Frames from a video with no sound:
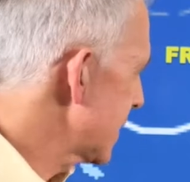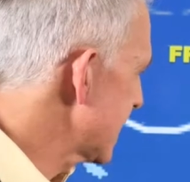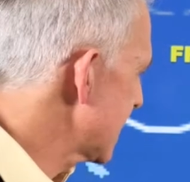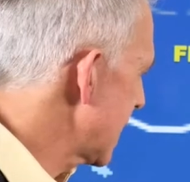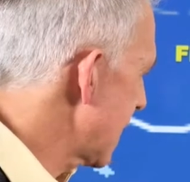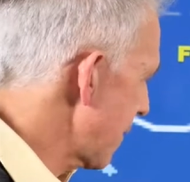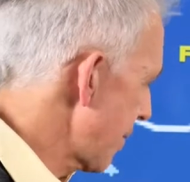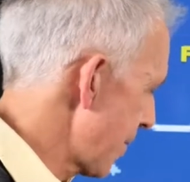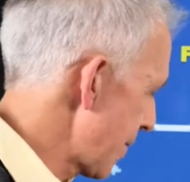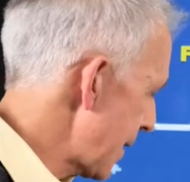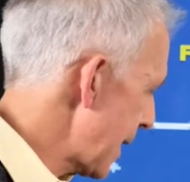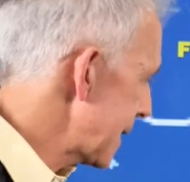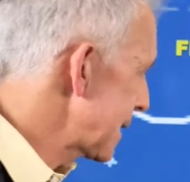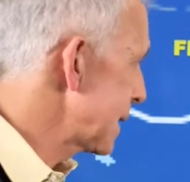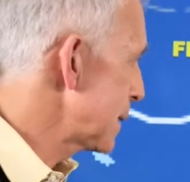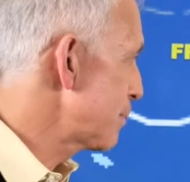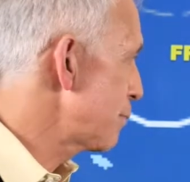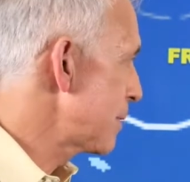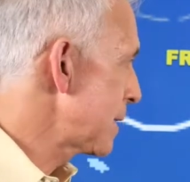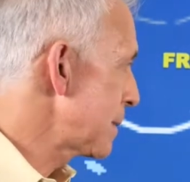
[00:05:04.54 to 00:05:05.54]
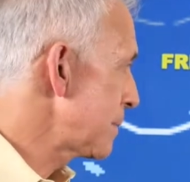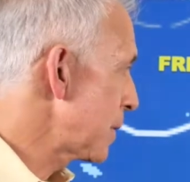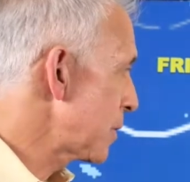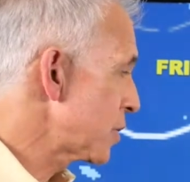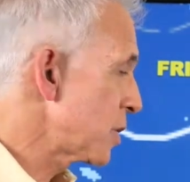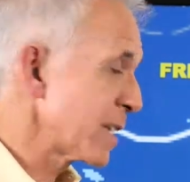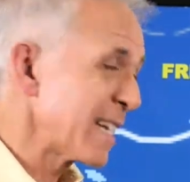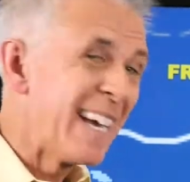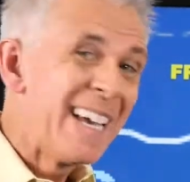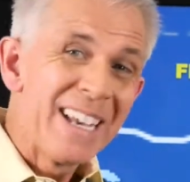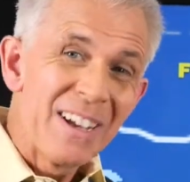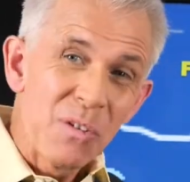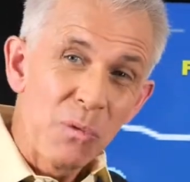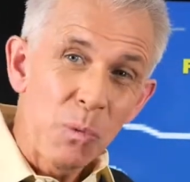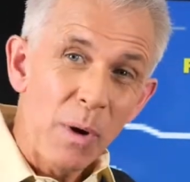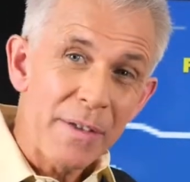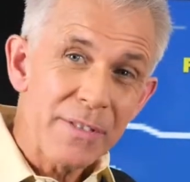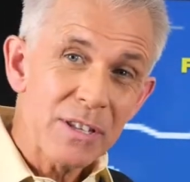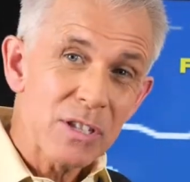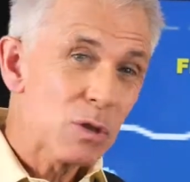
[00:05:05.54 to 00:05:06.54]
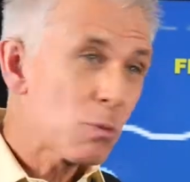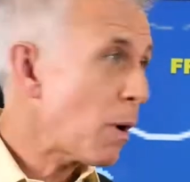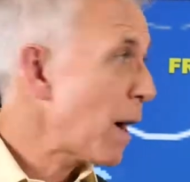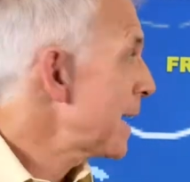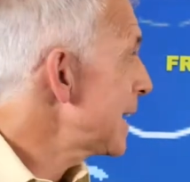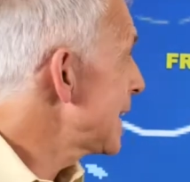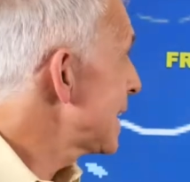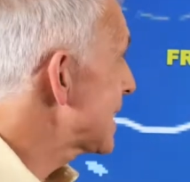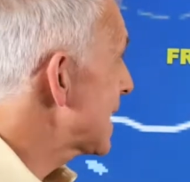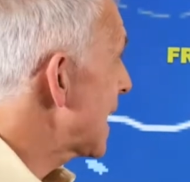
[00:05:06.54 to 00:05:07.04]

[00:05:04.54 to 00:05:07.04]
south. That is pretty much it. Weather's quietening